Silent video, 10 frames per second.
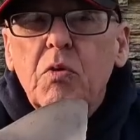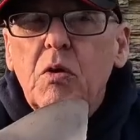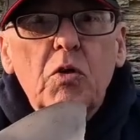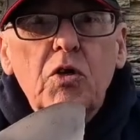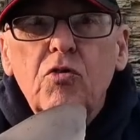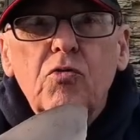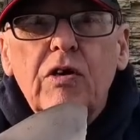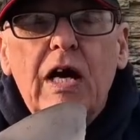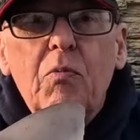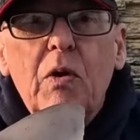We wouldn't use
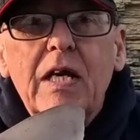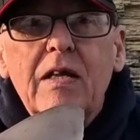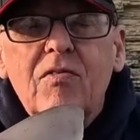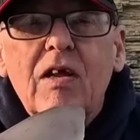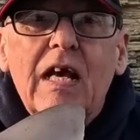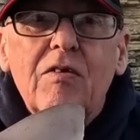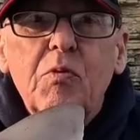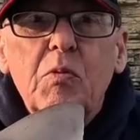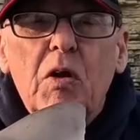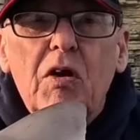our waders unless
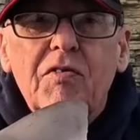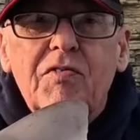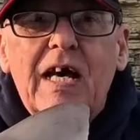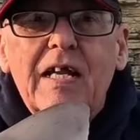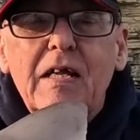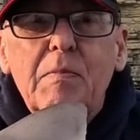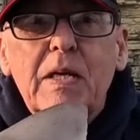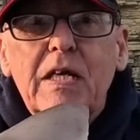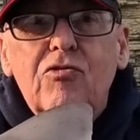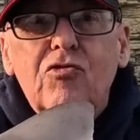we were on a sandy
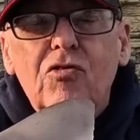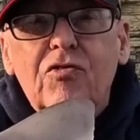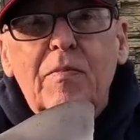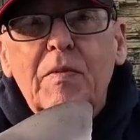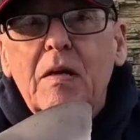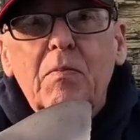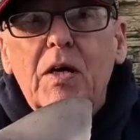beach or something.